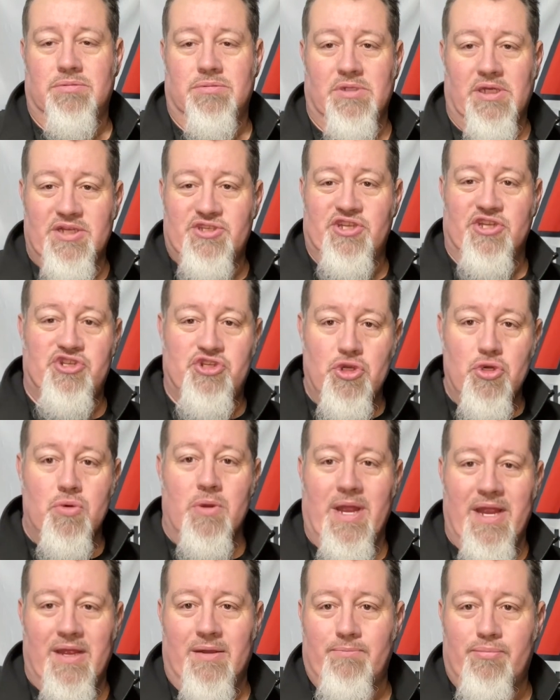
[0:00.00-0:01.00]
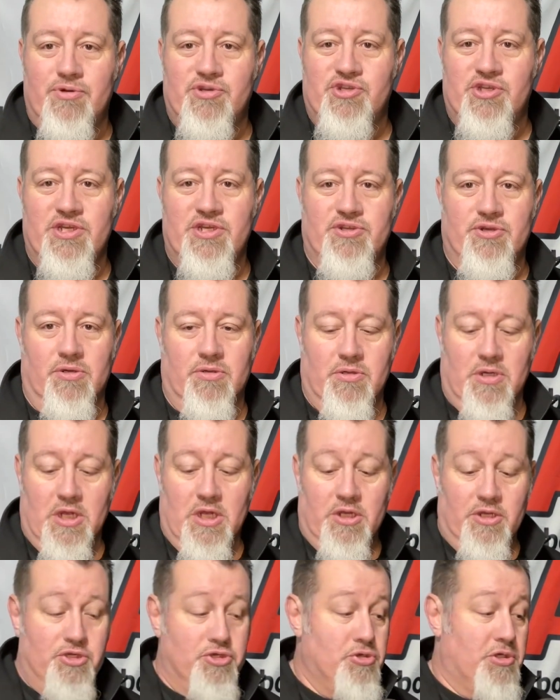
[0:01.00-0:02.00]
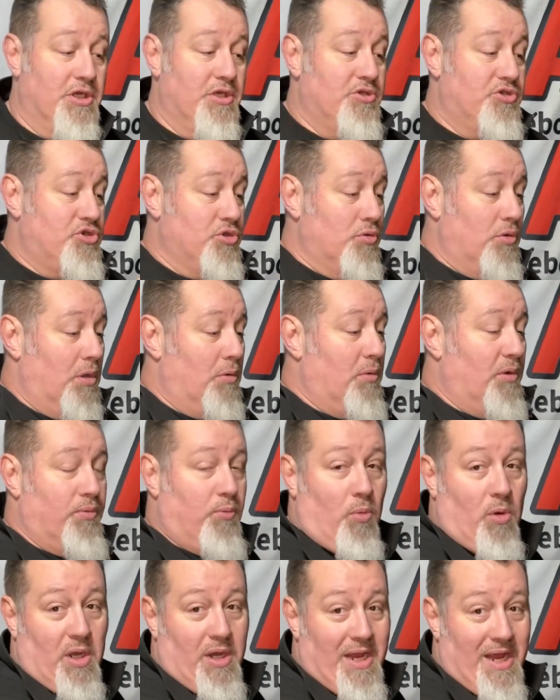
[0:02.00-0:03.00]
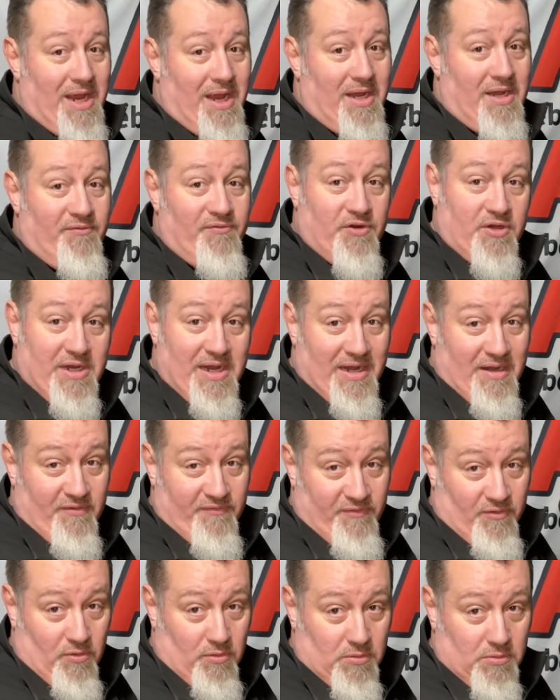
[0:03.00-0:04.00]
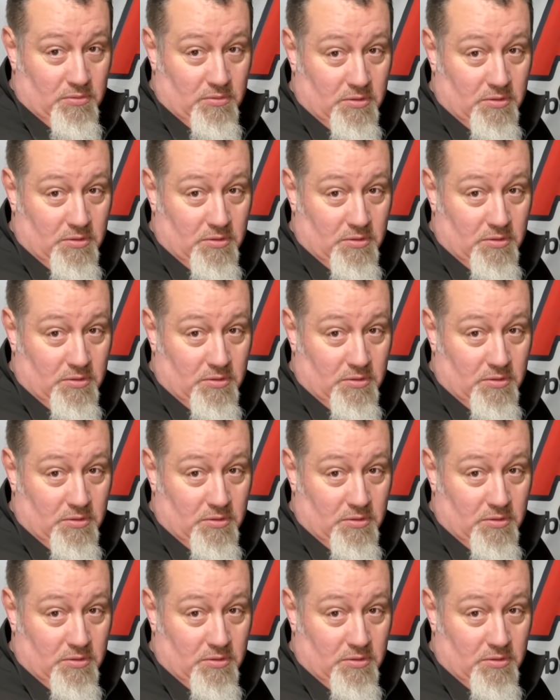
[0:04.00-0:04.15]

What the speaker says: It's a 2-hand procedure. You can do it with one hand if you're careful.